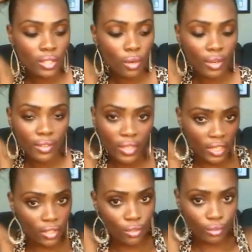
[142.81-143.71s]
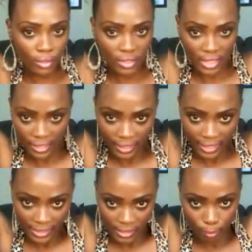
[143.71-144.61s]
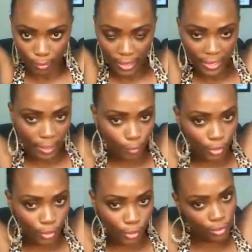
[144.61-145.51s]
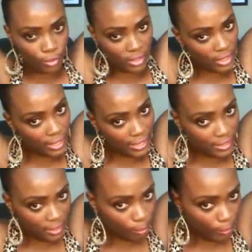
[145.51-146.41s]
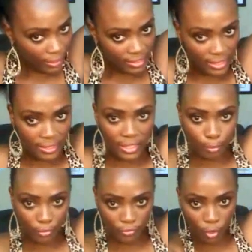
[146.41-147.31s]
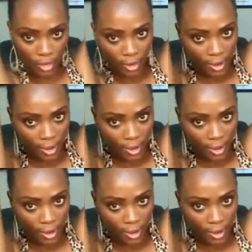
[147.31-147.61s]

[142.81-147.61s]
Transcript: or you can use an elastic band, and I'm going to use the elastic band, as I said before.